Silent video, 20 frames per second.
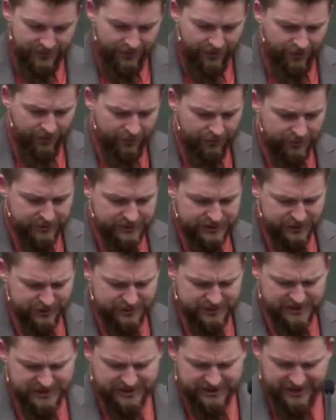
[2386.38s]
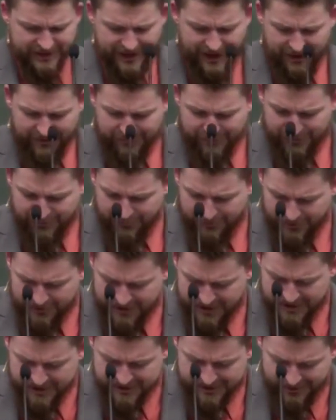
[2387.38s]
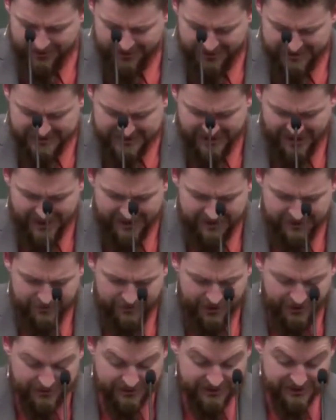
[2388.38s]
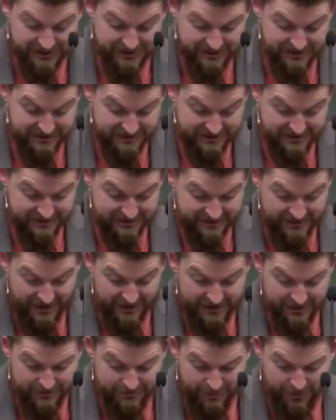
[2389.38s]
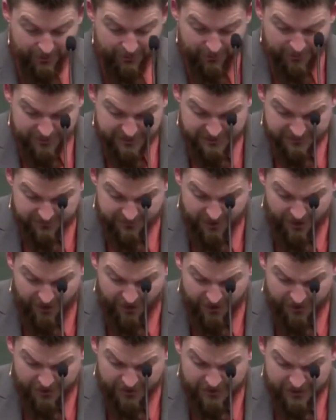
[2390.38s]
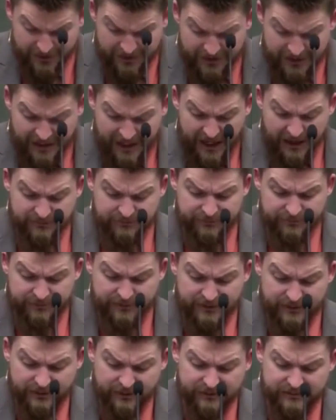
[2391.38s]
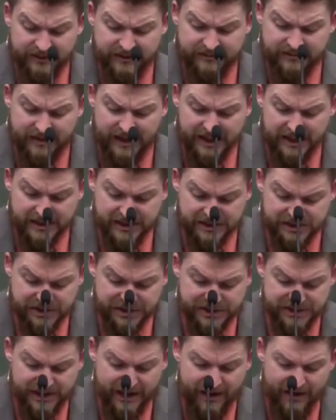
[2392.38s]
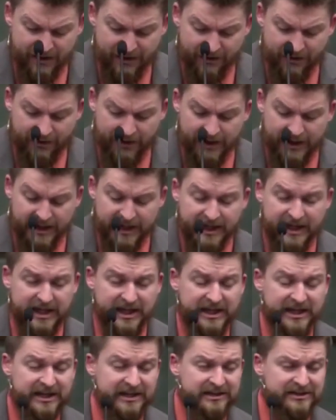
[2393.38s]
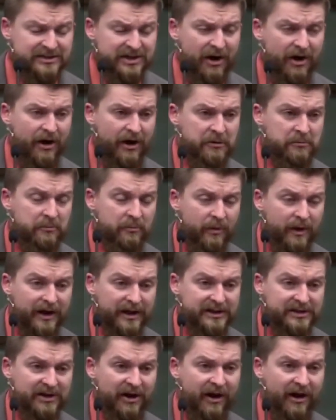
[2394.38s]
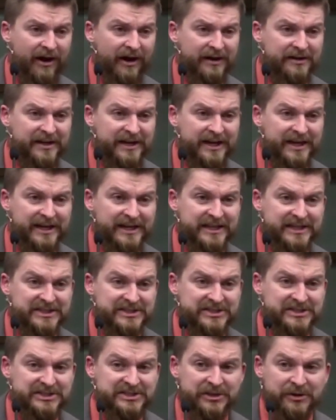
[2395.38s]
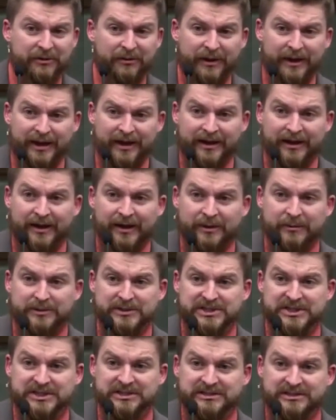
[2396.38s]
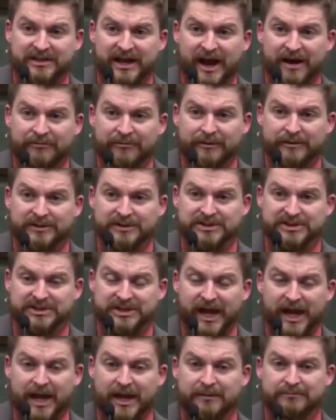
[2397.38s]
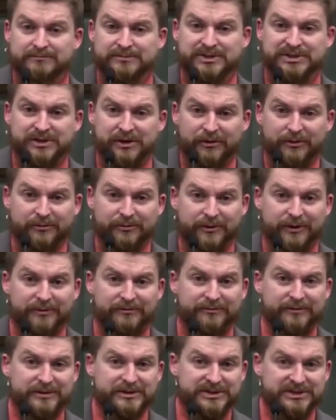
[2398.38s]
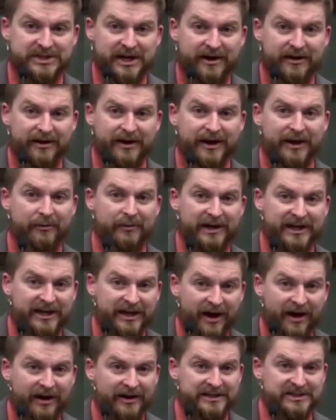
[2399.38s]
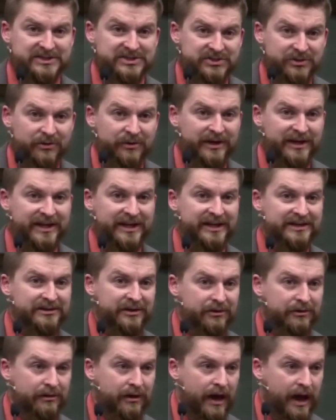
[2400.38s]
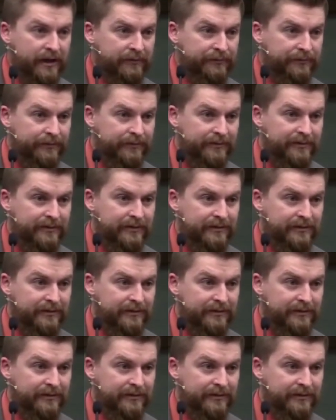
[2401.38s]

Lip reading: I hope our church is a gathering where kids are excited about Jesus, excited about works of God, and feel that they can share in on what God is doing. We should never shame children for sharing what God is doing in their life.